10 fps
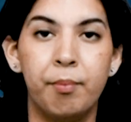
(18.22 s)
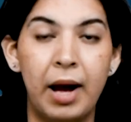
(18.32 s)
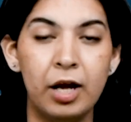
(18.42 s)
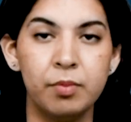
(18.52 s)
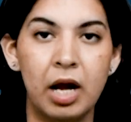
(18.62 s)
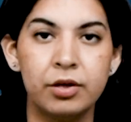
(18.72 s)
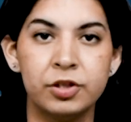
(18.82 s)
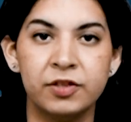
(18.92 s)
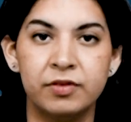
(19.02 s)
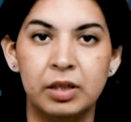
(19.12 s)

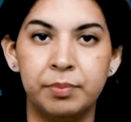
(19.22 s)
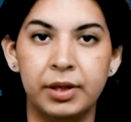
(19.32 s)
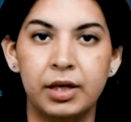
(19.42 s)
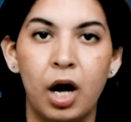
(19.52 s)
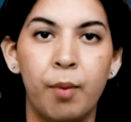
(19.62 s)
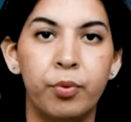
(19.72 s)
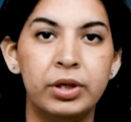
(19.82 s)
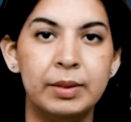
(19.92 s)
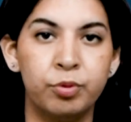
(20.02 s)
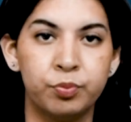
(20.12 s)
biomarkers of lipid,
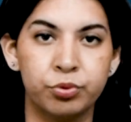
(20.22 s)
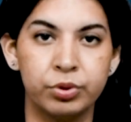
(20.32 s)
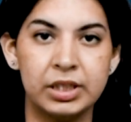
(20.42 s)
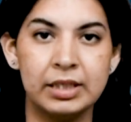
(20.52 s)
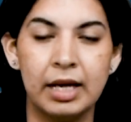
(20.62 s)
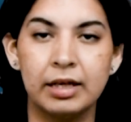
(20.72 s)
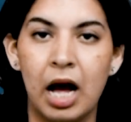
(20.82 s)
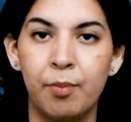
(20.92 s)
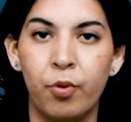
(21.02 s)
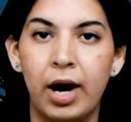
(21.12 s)
apolipoprotein and
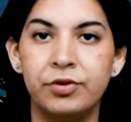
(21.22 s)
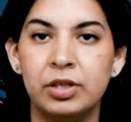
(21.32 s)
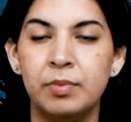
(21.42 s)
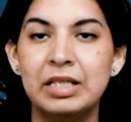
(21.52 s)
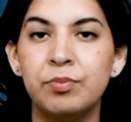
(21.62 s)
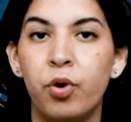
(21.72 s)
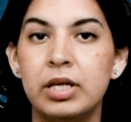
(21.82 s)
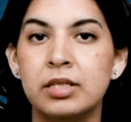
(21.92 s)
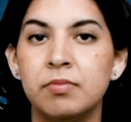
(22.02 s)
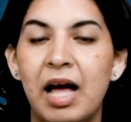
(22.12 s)
carbohydrate
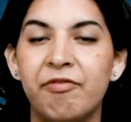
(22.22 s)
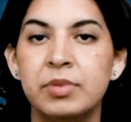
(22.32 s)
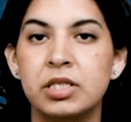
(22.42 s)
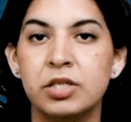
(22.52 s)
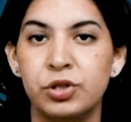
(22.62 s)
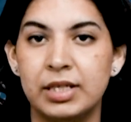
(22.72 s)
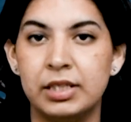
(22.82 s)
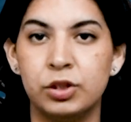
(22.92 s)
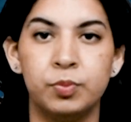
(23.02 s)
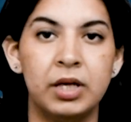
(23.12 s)
metabolism have been
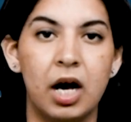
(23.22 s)
suggested to be